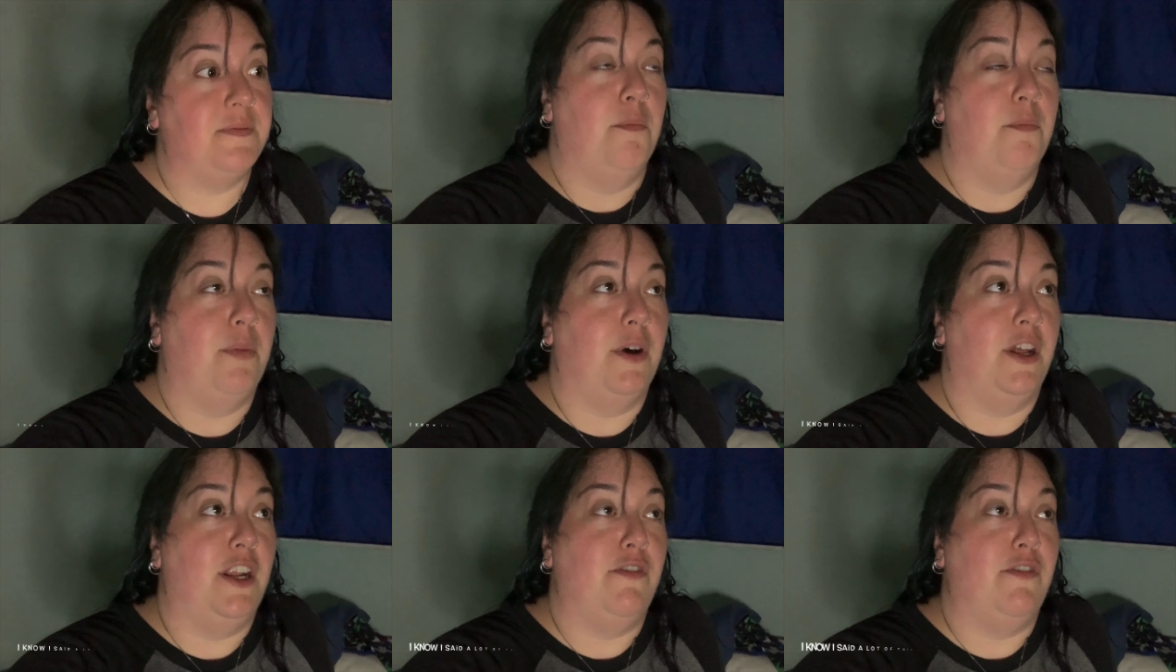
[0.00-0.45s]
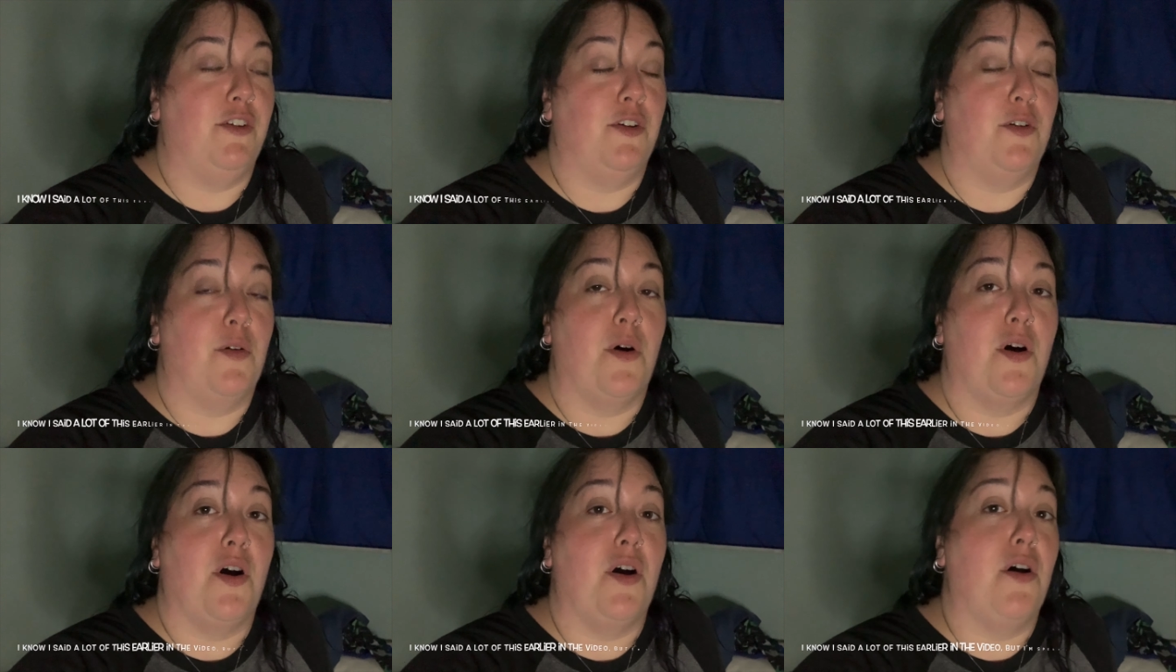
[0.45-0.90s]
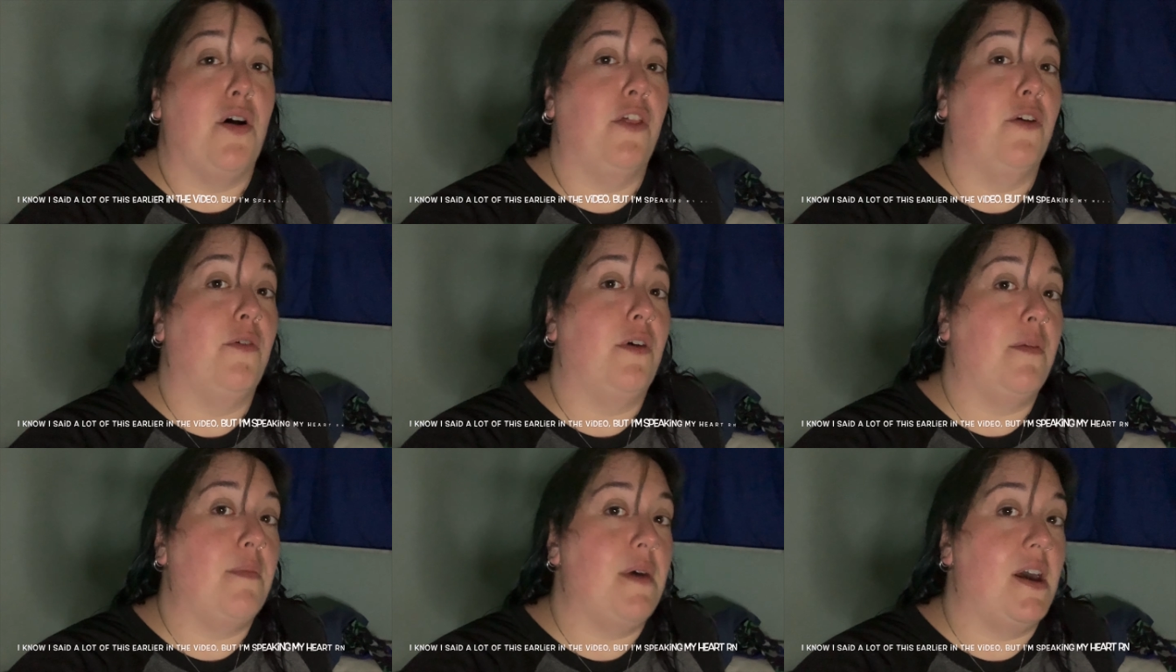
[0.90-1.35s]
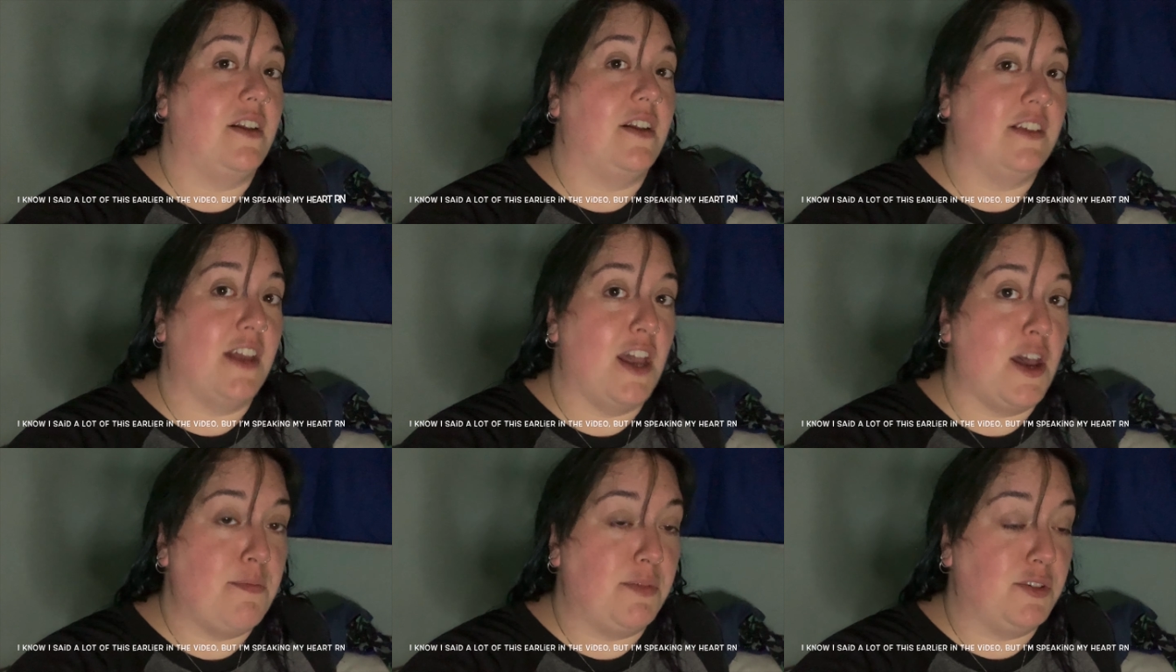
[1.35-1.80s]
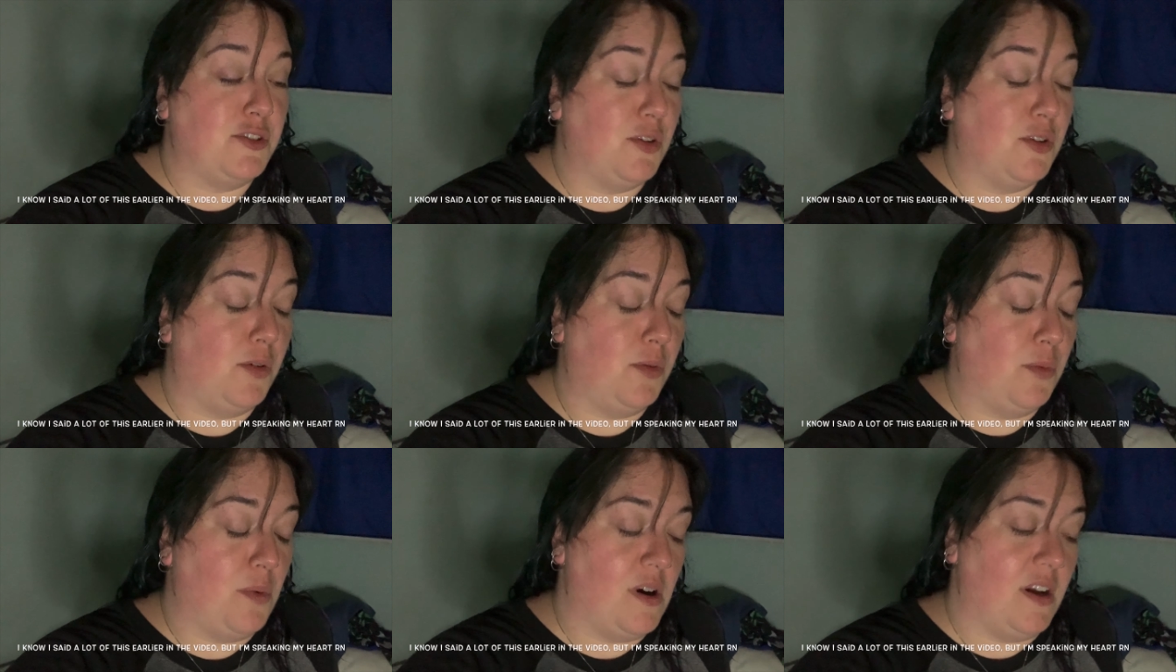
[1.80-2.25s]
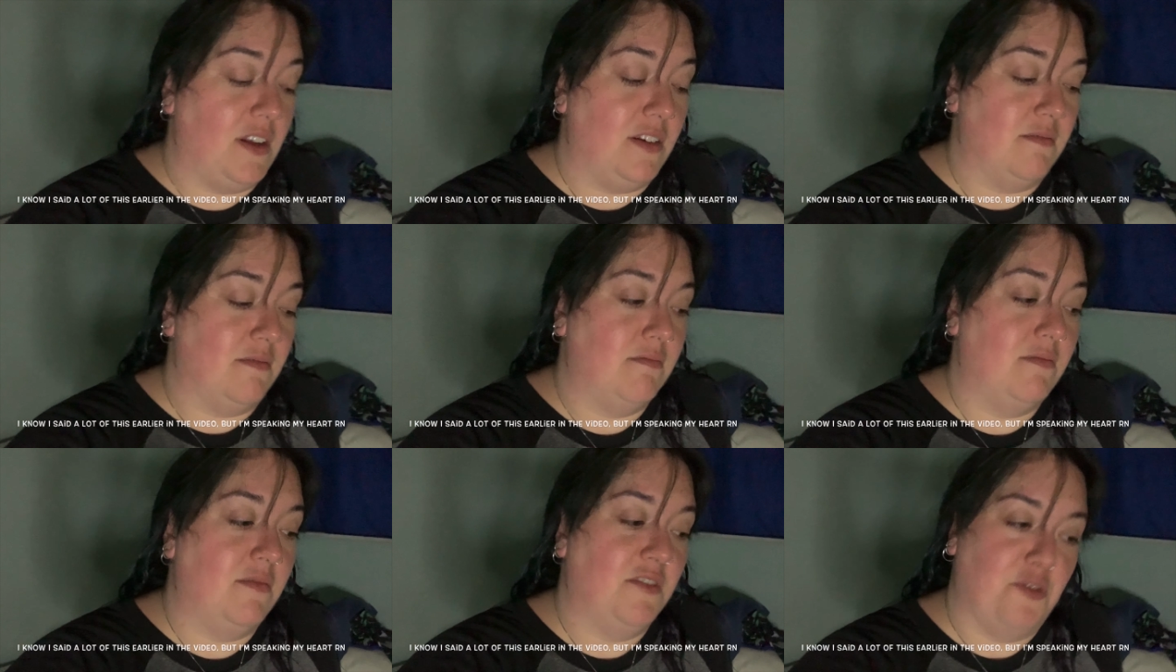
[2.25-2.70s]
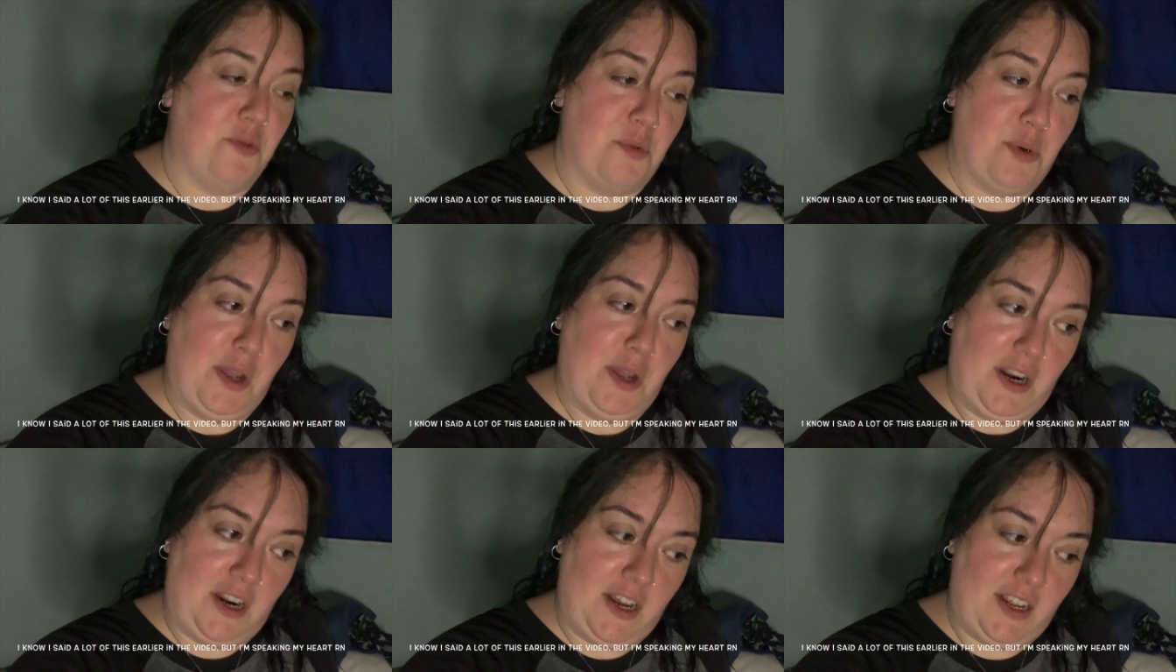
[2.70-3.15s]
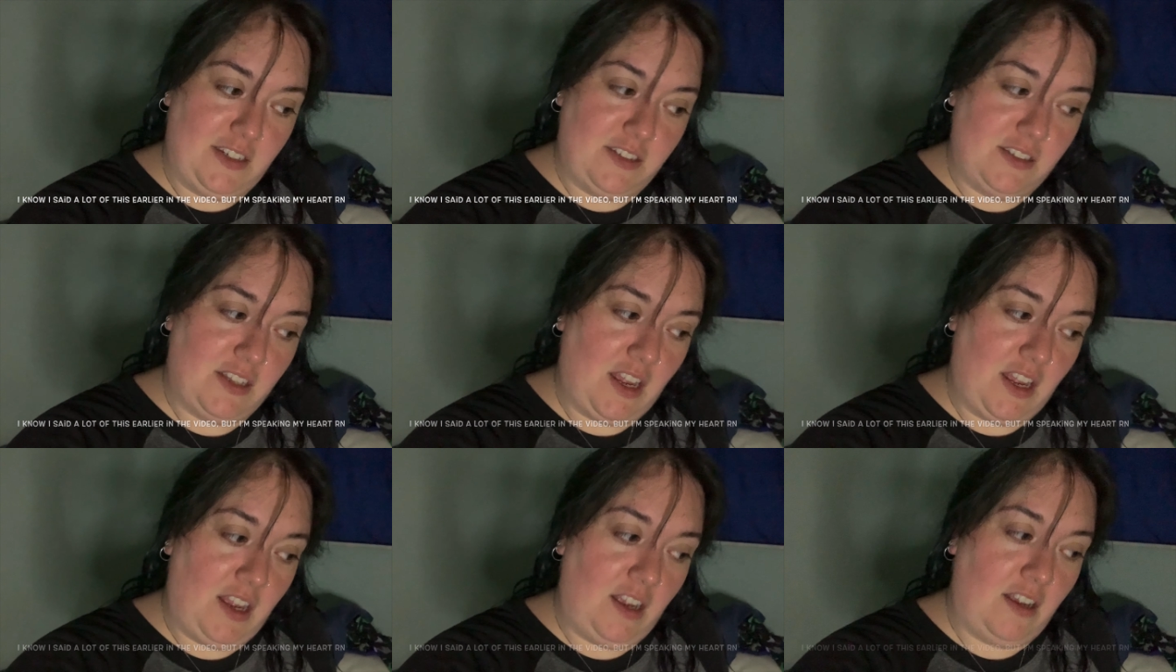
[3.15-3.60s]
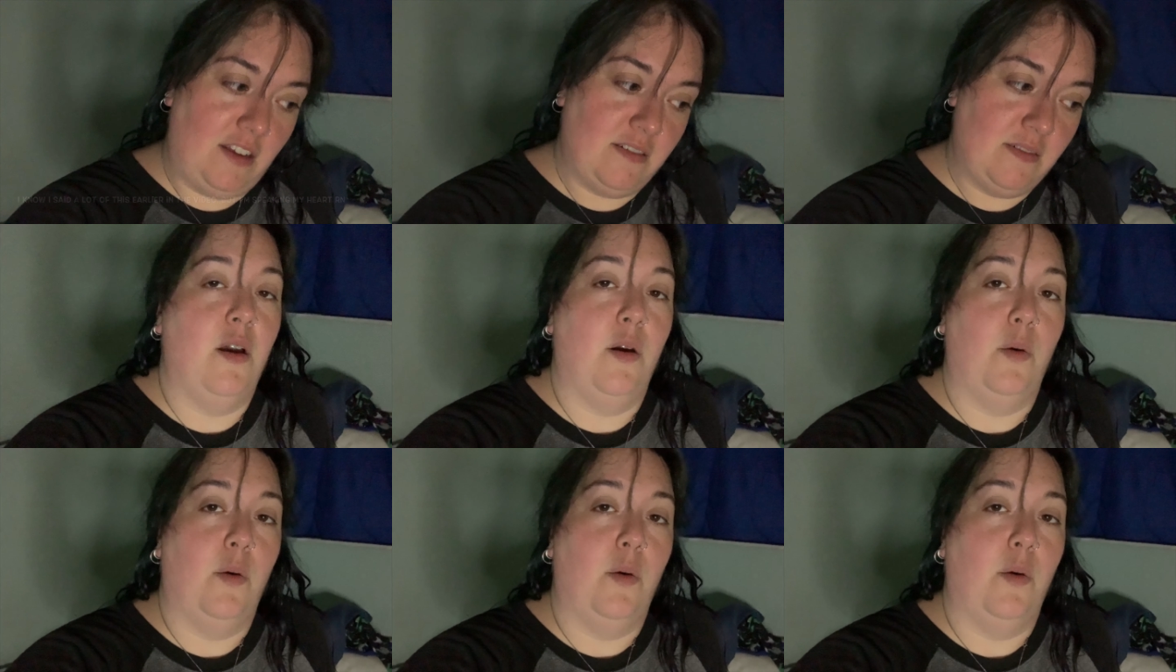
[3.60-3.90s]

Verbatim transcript: But if you go all the way back to episode one, what did I say?